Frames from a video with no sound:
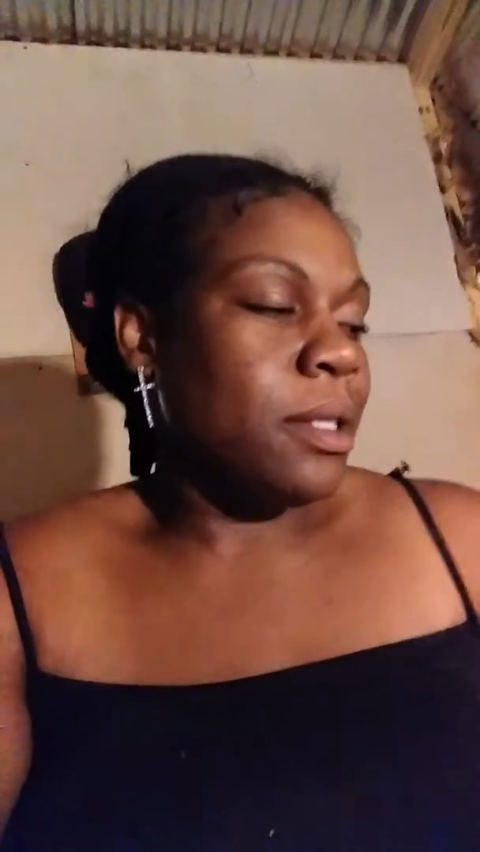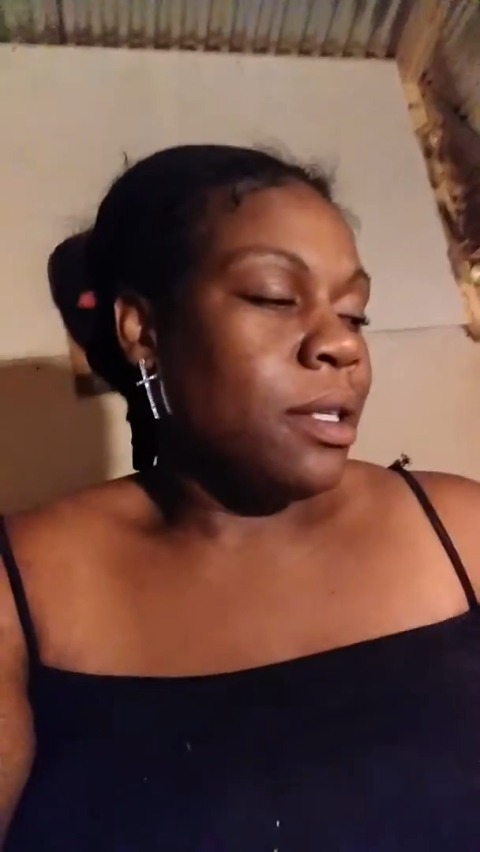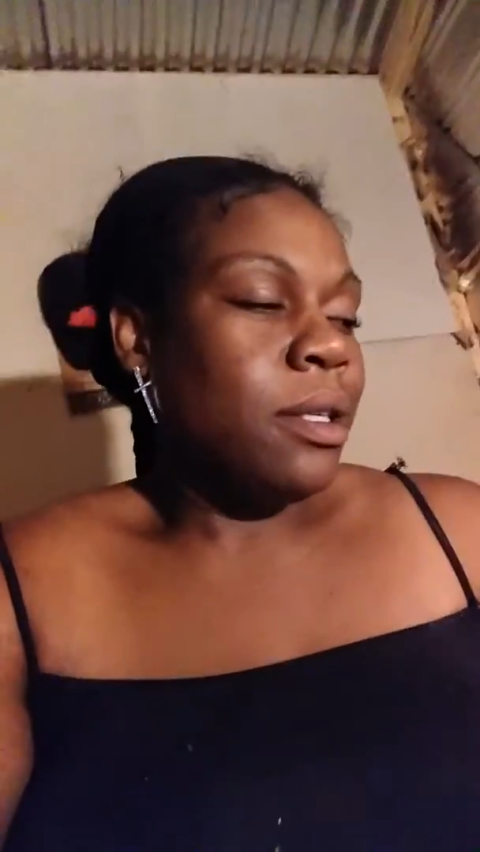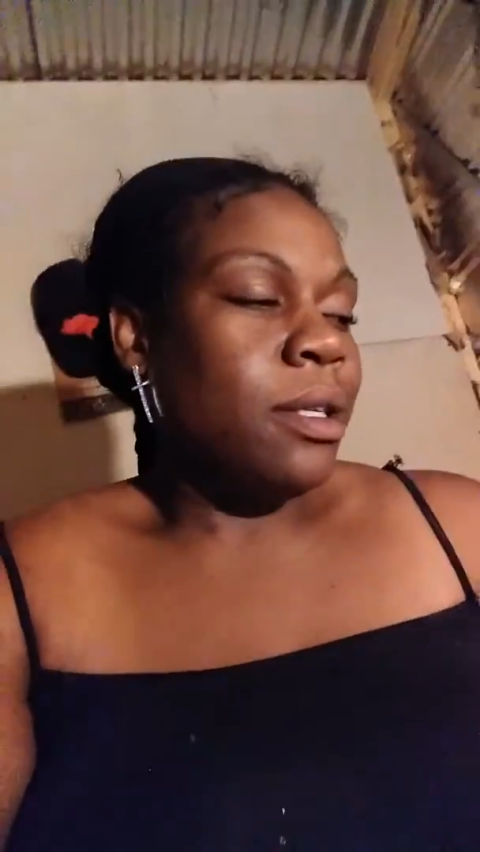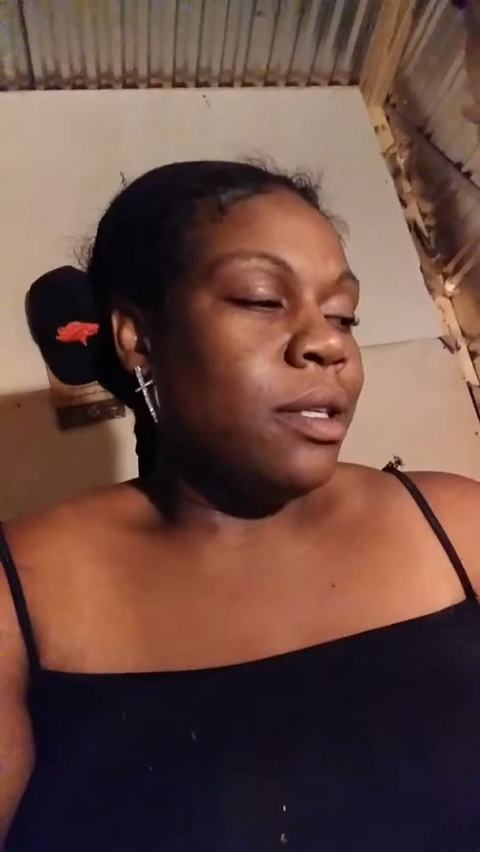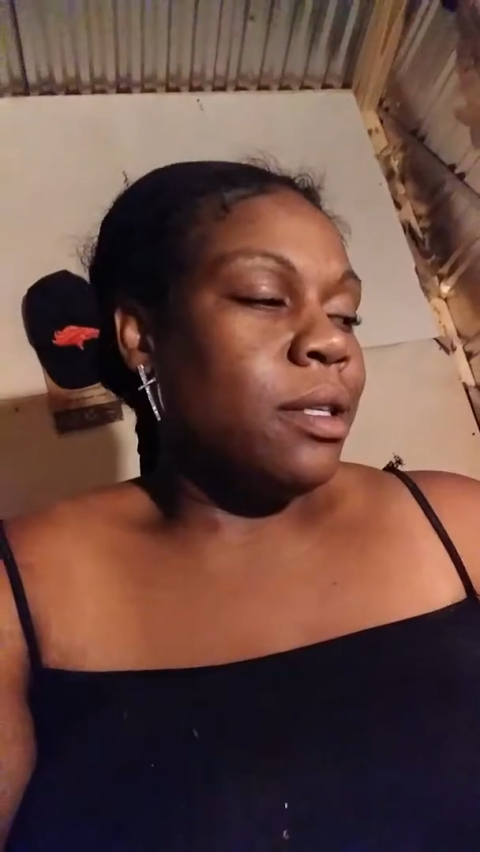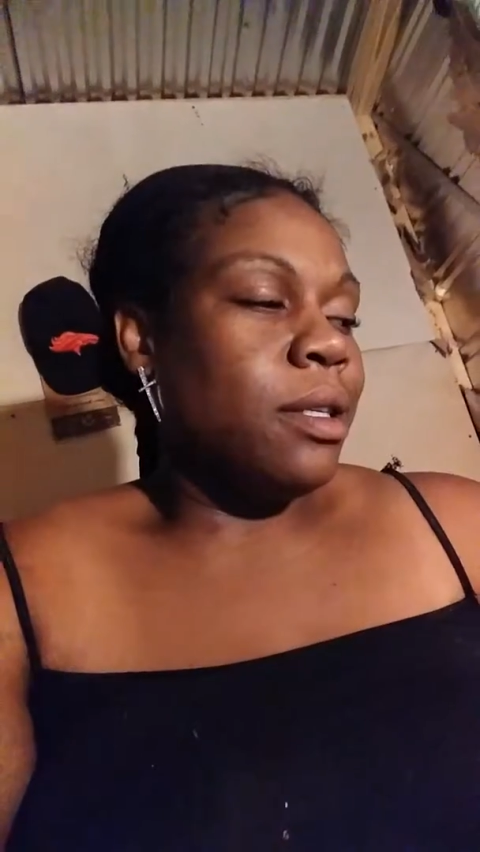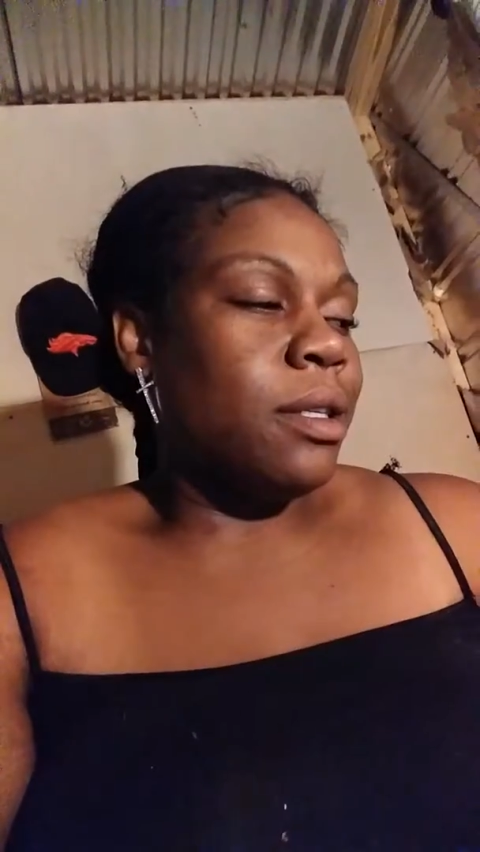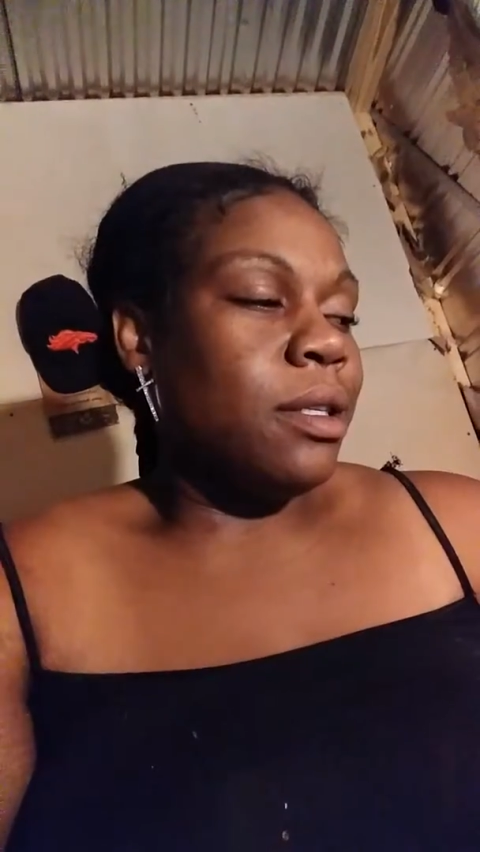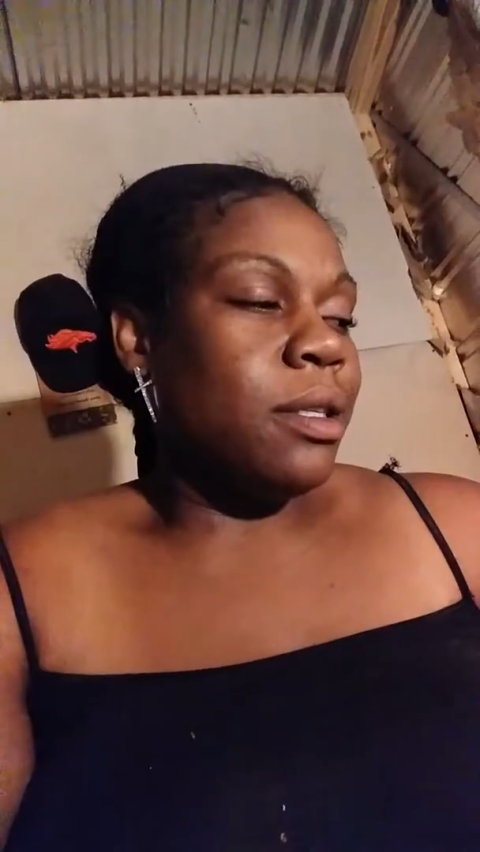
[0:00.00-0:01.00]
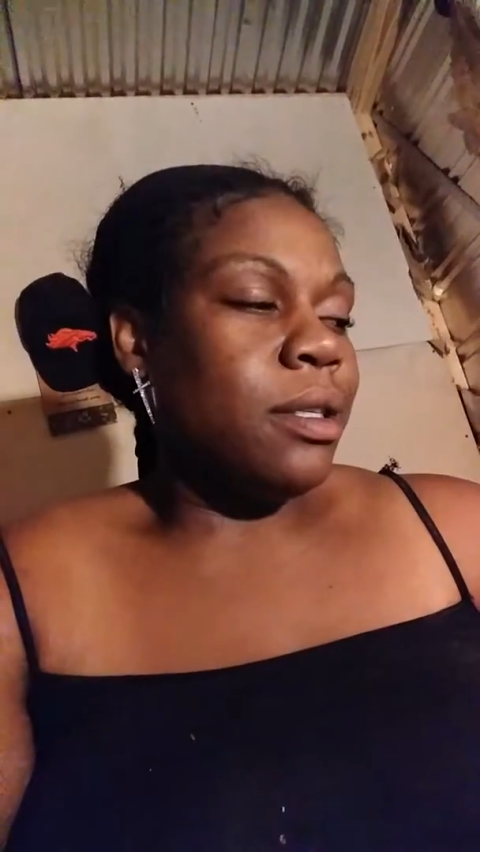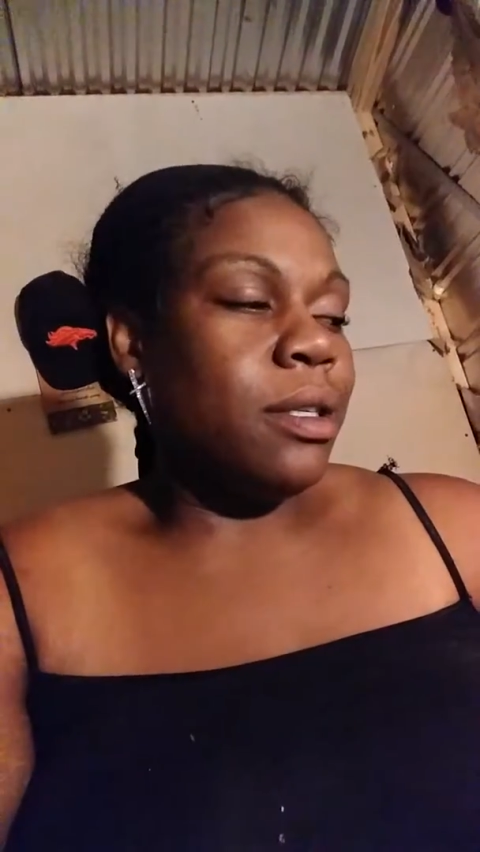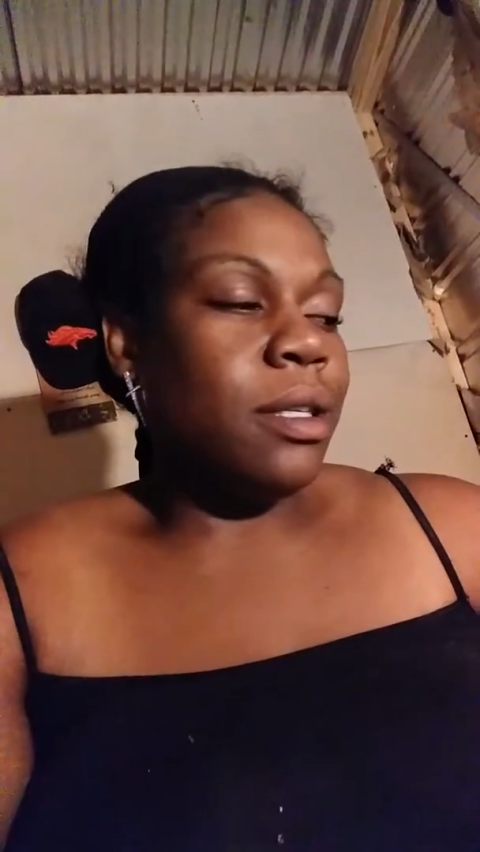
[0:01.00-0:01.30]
I'm